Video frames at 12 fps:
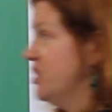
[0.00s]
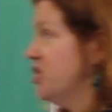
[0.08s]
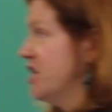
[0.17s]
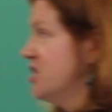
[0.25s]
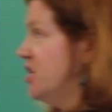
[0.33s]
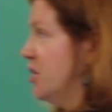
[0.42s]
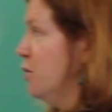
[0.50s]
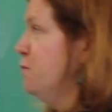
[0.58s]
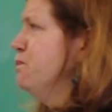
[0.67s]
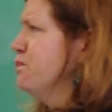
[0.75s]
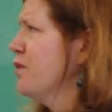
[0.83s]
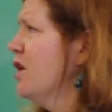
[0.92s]

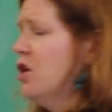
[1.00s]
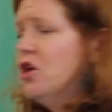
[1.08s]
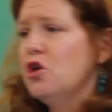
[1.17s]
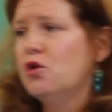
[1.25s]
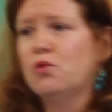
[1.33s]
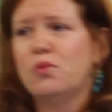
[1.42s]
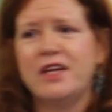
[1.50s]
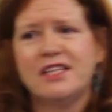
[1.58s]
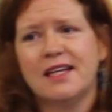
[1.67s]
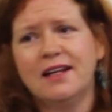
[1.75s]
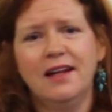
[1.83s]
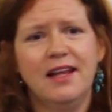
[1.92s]
Oftentimes, I also like to
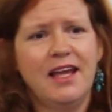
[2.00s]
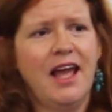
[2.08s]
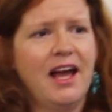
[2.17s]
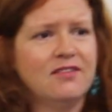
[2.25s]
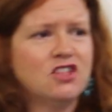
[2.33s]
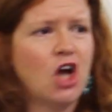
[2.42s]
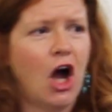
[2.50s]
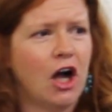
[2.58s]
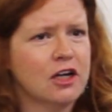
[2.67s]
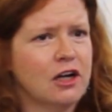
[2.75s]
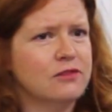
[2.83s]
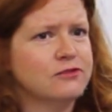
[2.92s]
get students to think
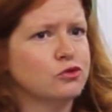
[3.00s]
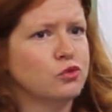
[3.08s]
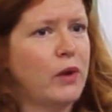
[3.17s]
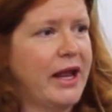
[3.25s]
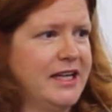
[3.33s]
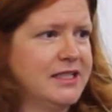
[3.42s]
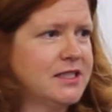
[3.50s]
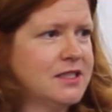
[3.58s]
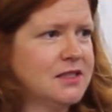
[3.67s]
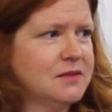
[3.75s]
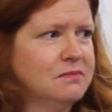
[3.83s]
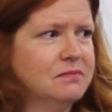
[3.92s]
about literary
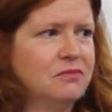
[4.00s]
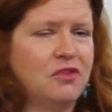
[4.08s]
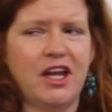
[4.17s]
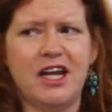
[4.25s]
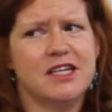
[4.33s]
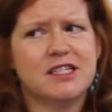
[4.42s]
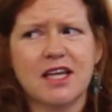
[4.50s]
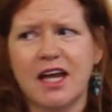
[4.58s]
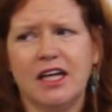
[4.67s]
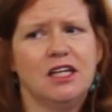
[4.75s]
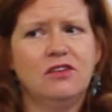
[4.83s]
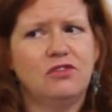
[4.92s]
form or
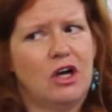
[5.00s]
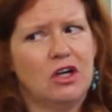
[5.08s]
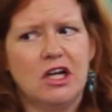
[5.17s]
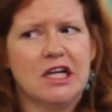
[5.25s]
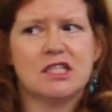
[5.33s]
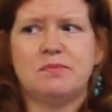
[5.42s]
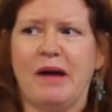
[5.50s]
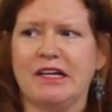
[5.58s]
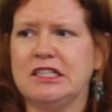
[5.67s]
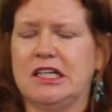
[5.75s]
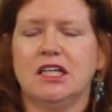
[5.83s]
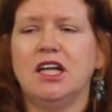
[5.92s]
genres.
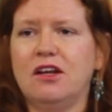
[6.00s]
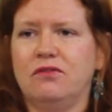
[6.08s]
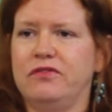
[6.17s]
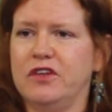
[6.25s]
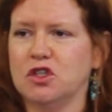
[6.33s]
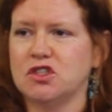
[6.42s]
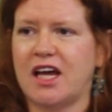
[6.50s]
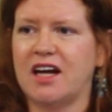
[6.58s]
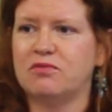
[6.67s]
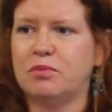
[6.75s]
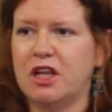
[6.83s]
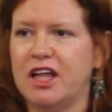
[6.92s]
Why does one
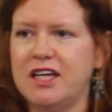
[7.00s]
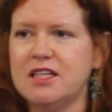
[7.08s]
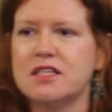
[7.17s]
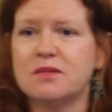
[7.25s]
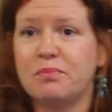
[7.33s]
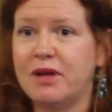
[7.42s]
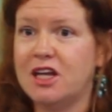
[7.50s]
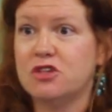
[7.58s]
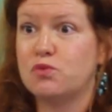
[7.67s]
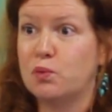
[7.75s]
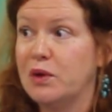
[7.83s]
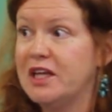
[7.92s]
particular
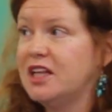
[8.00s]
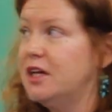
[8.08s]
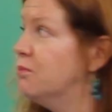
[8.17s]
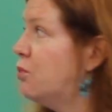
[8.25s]
period, such as the